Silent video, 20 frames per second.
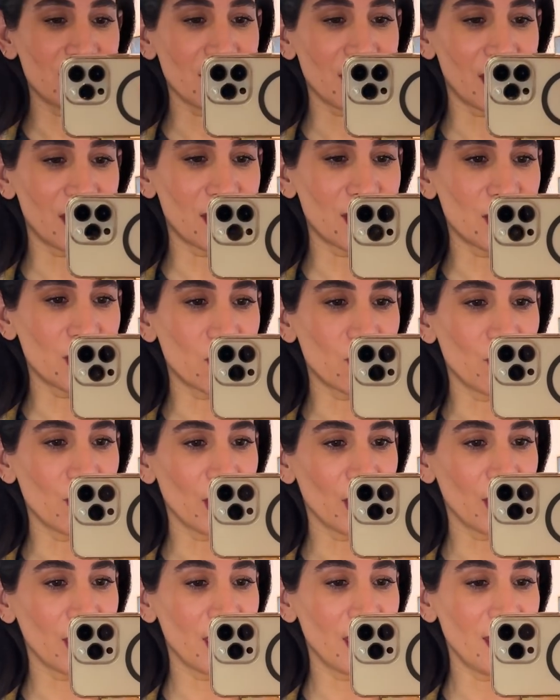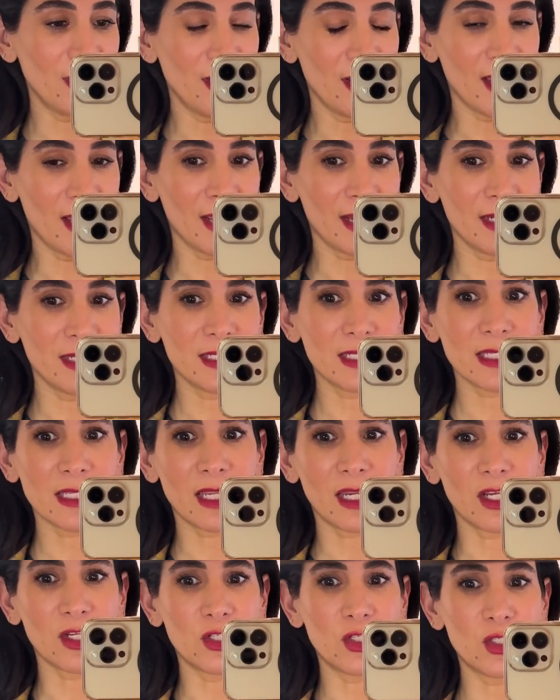like this really nice
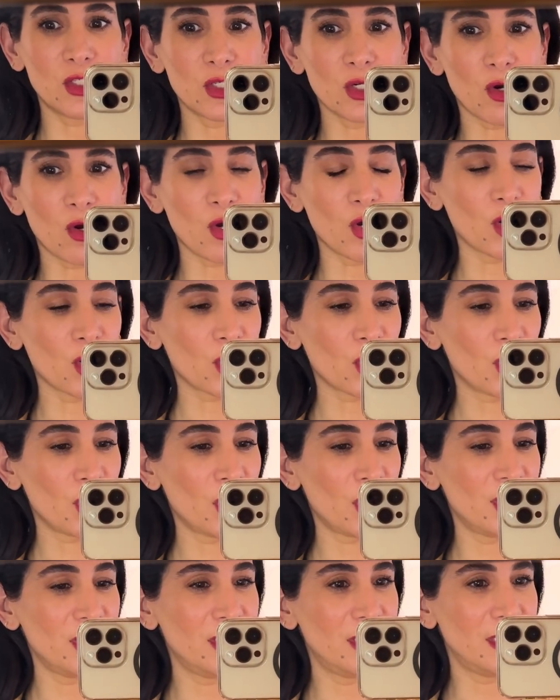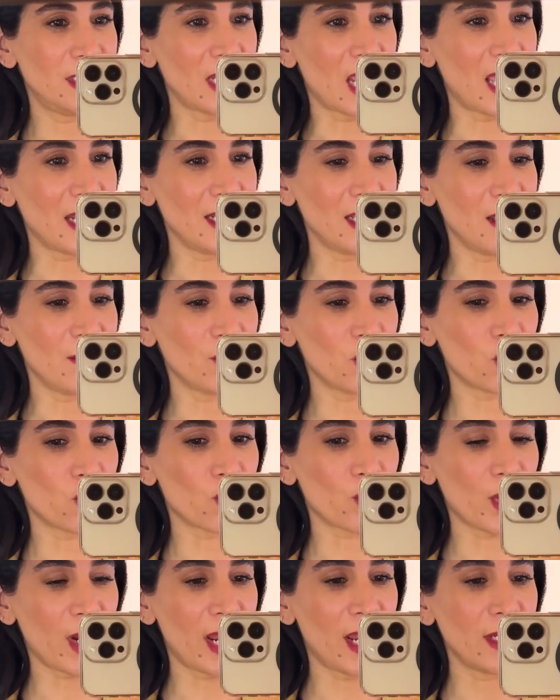like dark denim
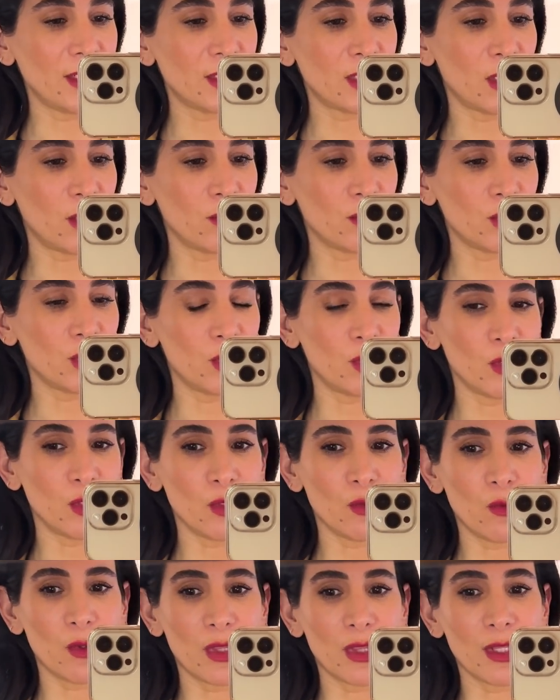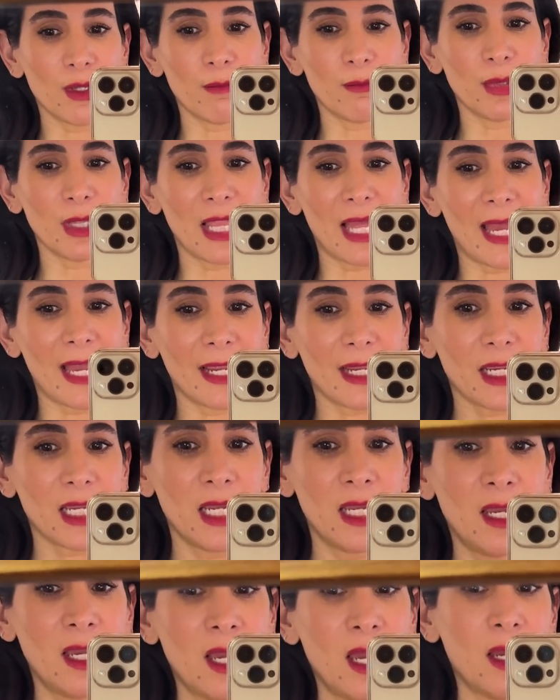gray tone to it with the black
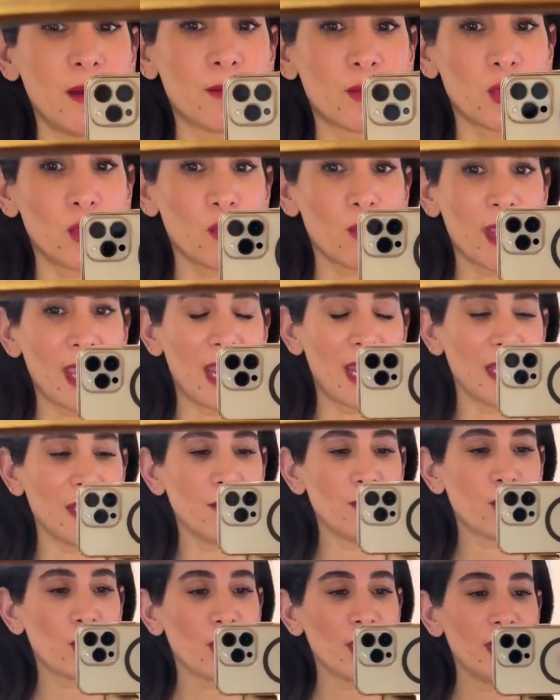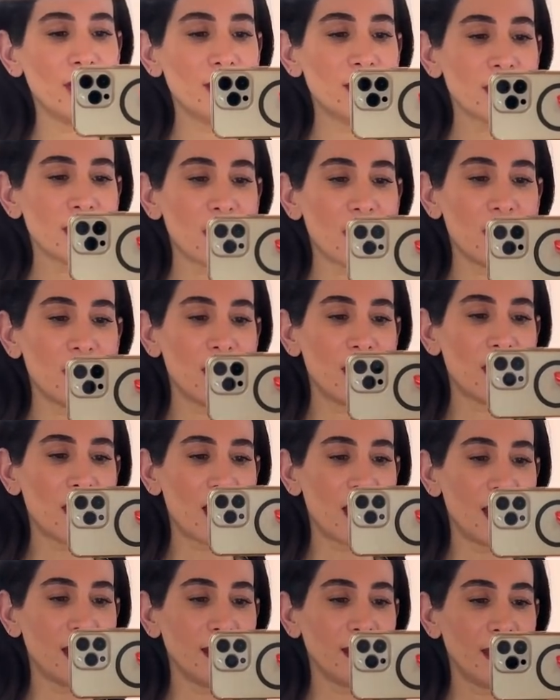brocade print, and then
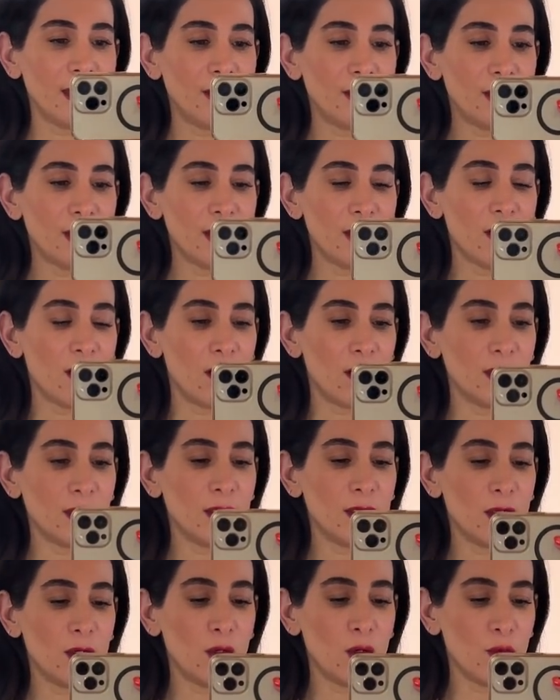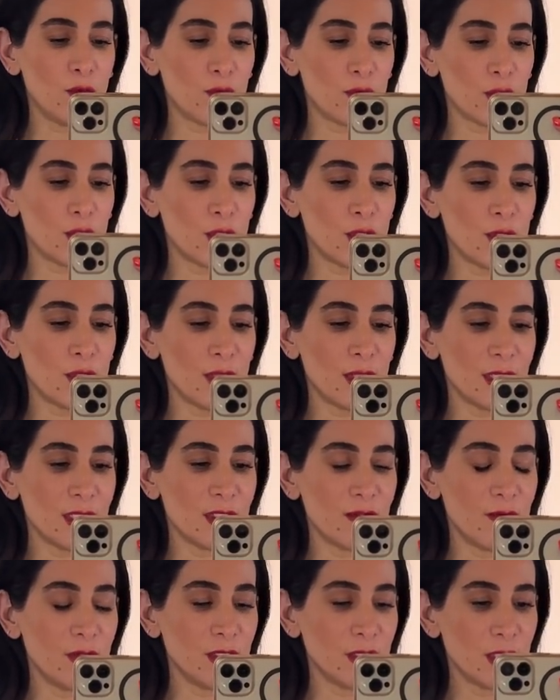I layered it on over this
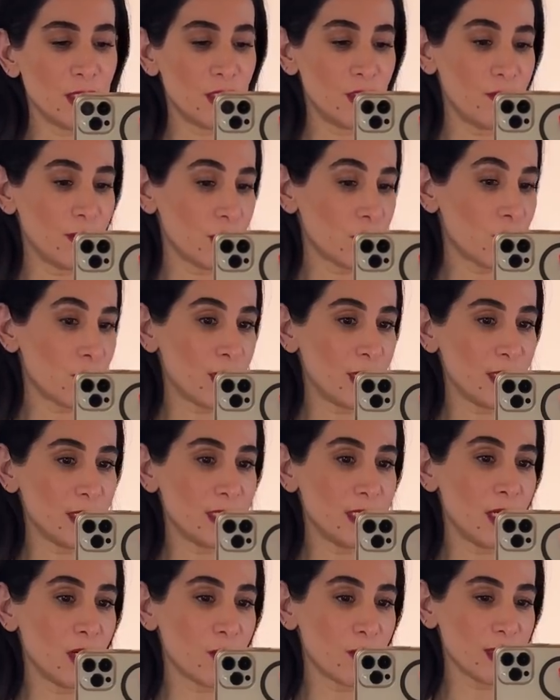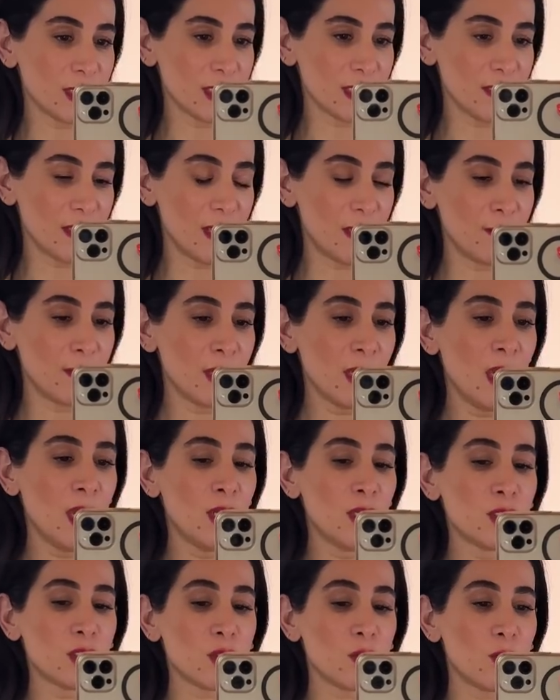vintage Victoria's Secret slip.
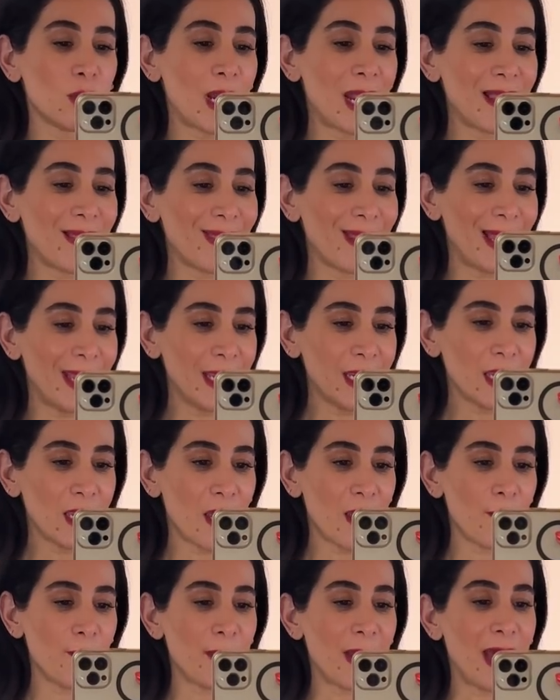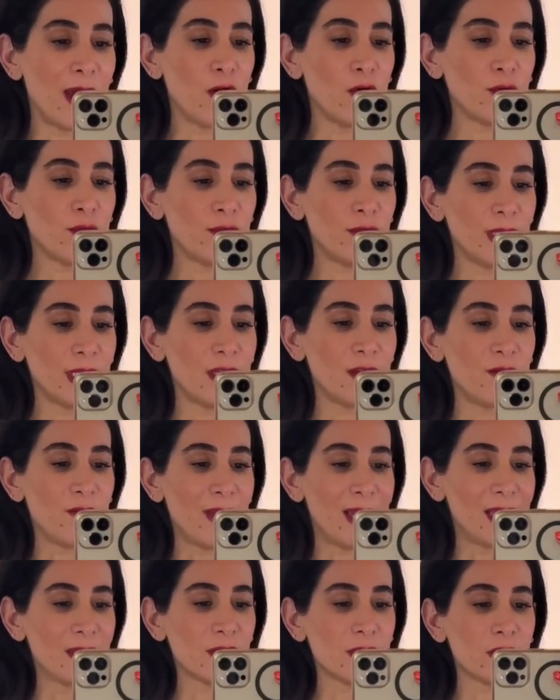So what I like about fitted
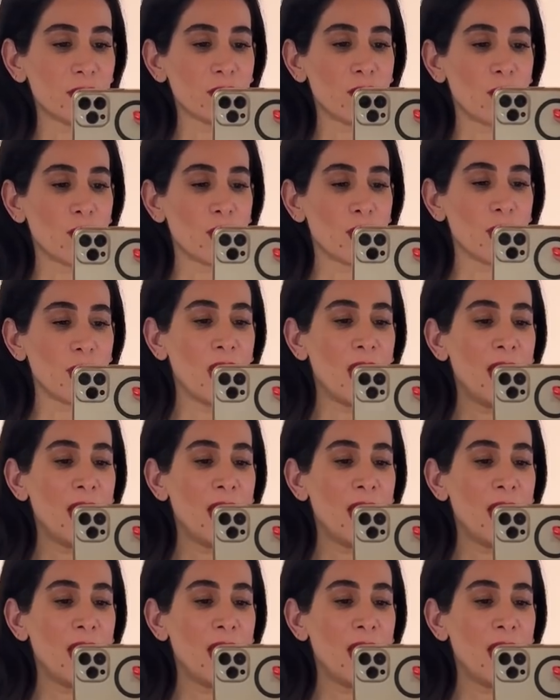vests are